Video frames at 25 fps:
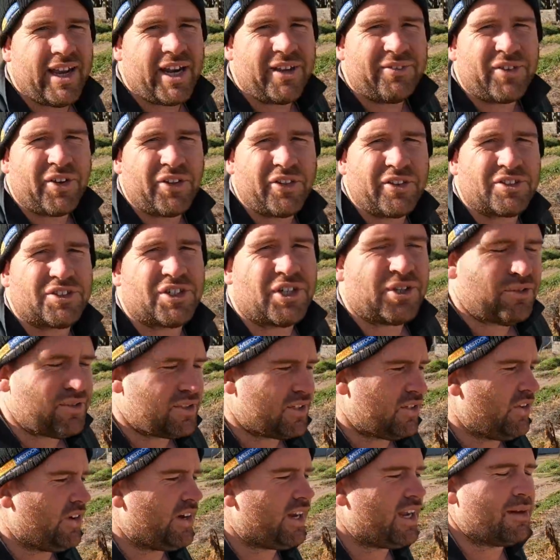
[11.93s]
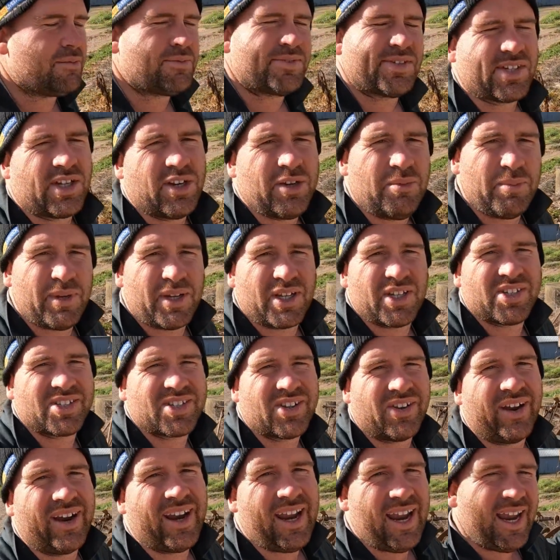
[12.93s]
And I've got the drill turning up soon because
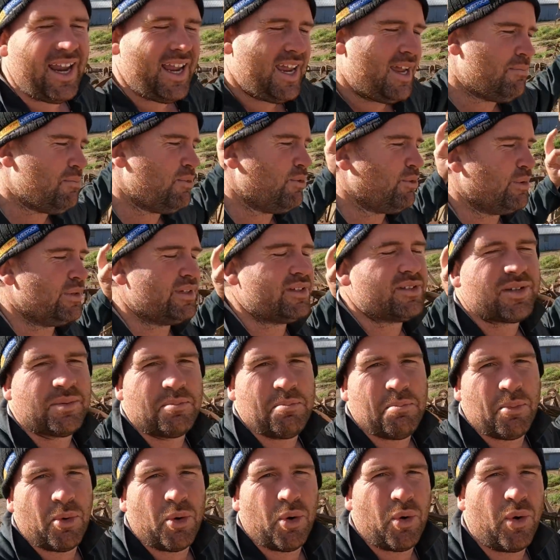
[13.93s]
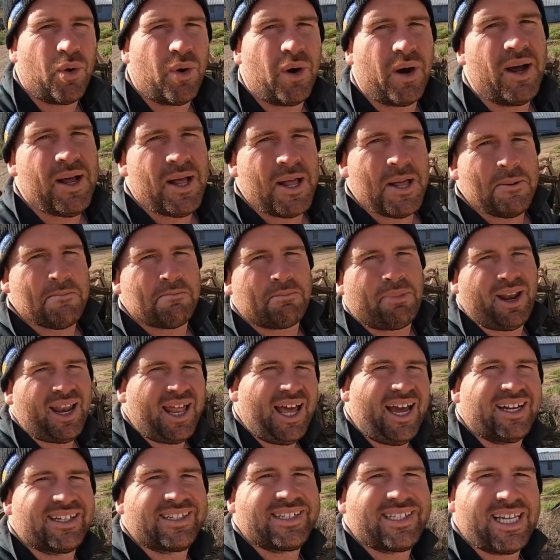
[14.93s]
I am doing some more
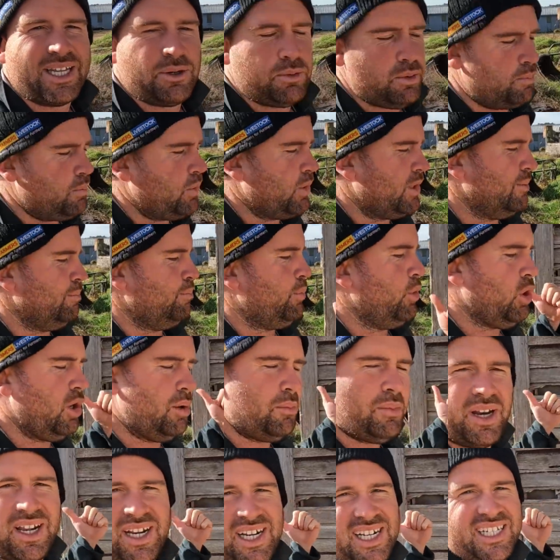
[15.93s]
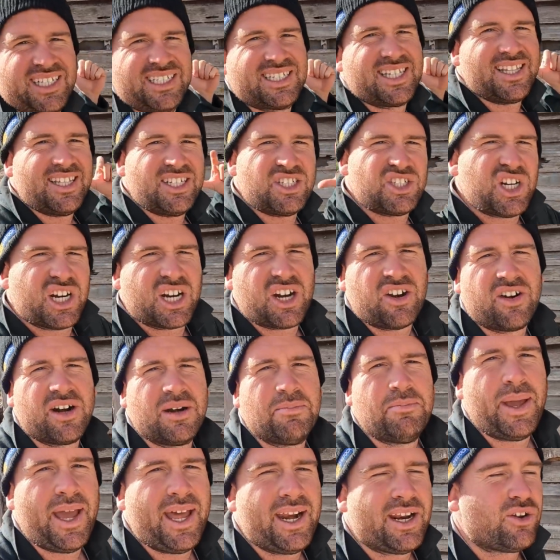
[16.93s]
planting. We're putting permanent into the chicory
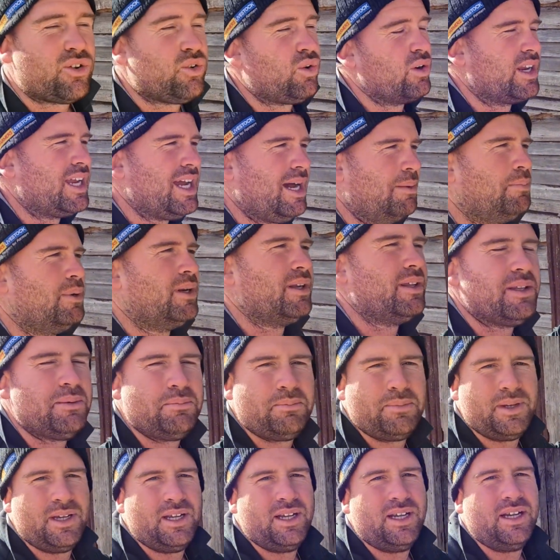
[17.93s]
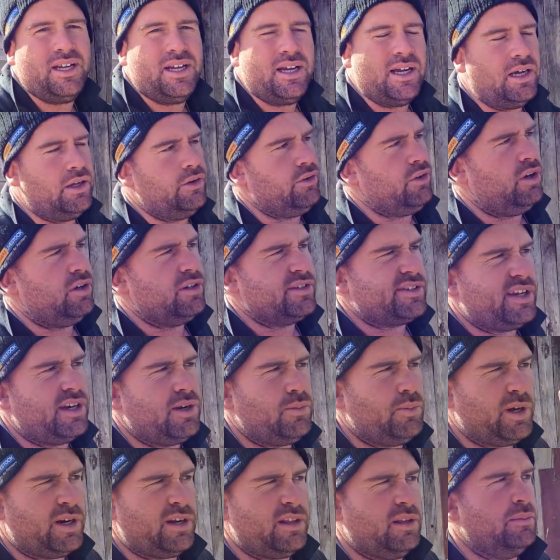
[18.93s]
paddock, or a couple of them. No, it's only
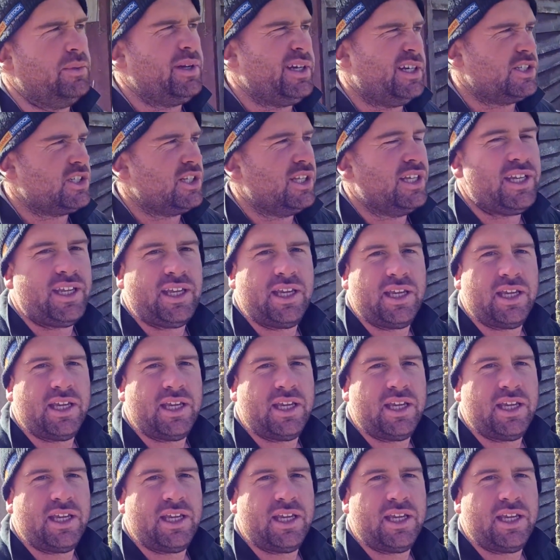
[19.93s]
one of them actually.